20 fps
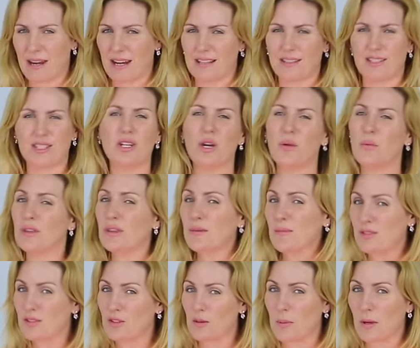minutes. You don't want them
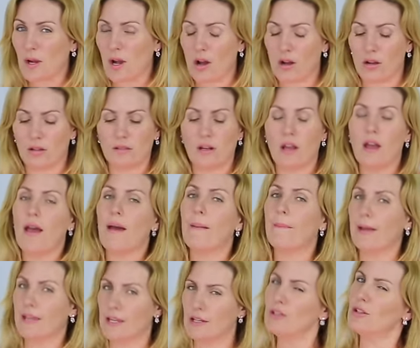super cold,
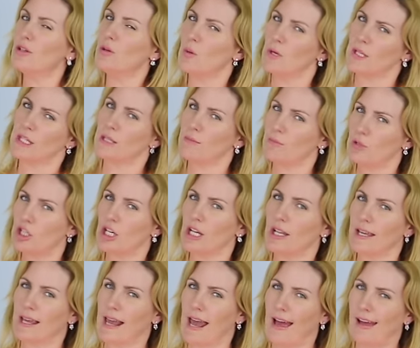but you do want them
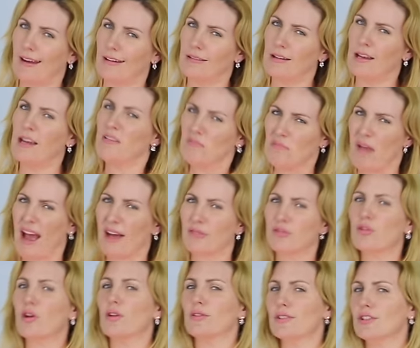chilling out. Our
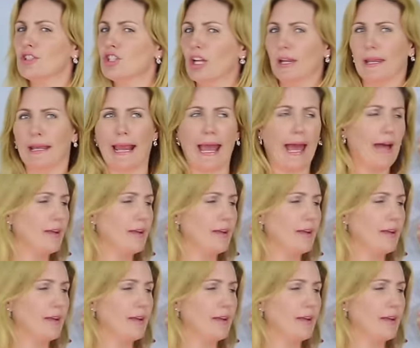trolls are chilling